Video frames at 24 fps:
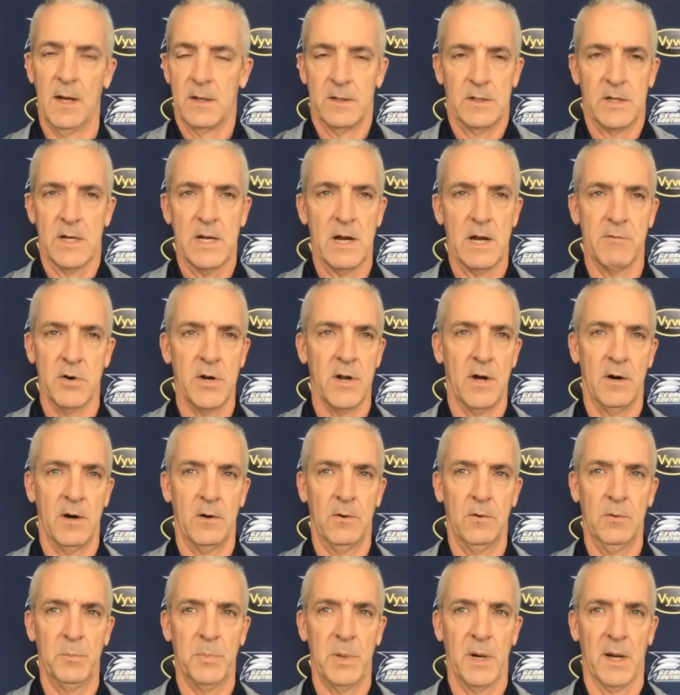You never
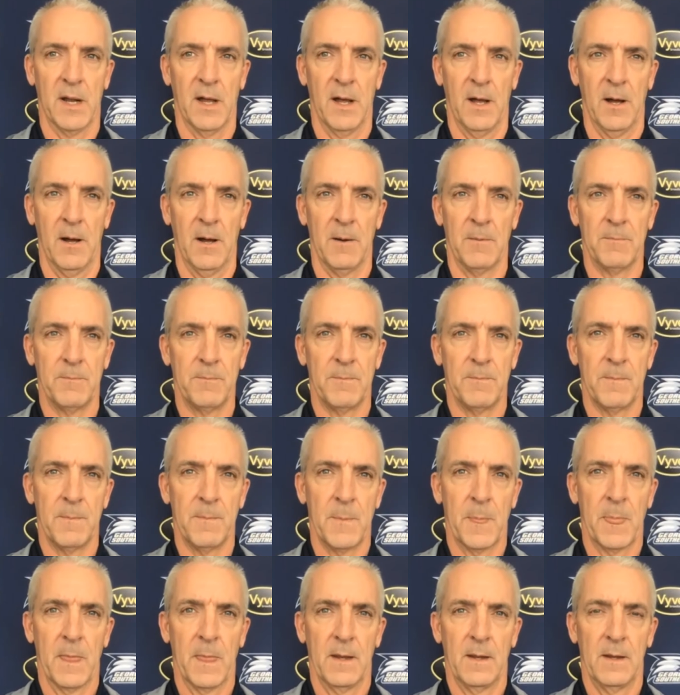know, but uh,
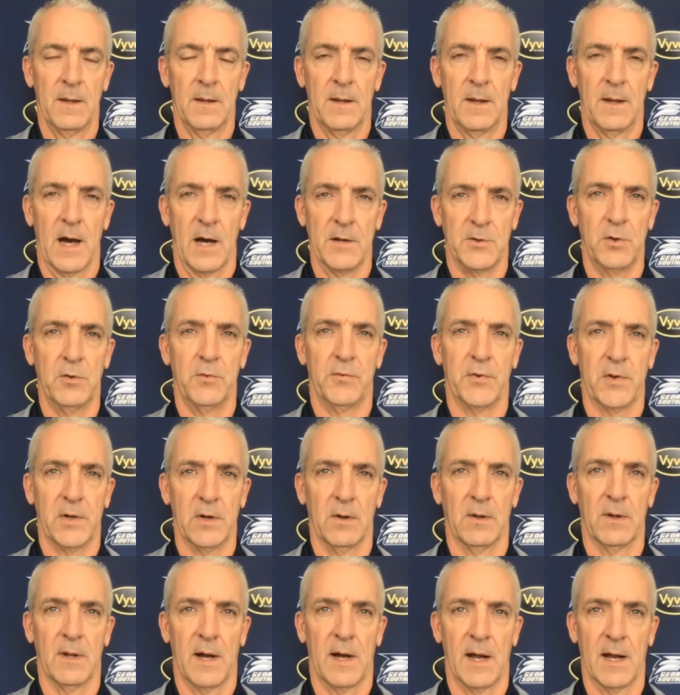I do
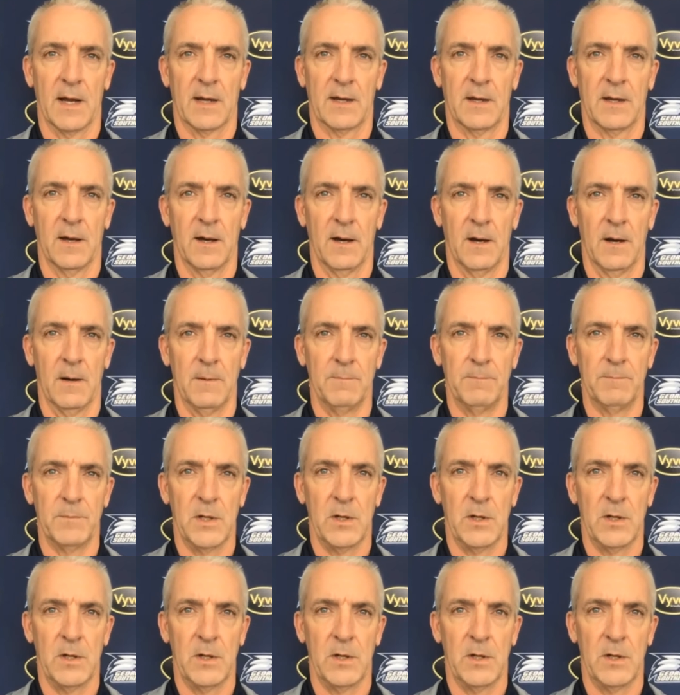feel like uh,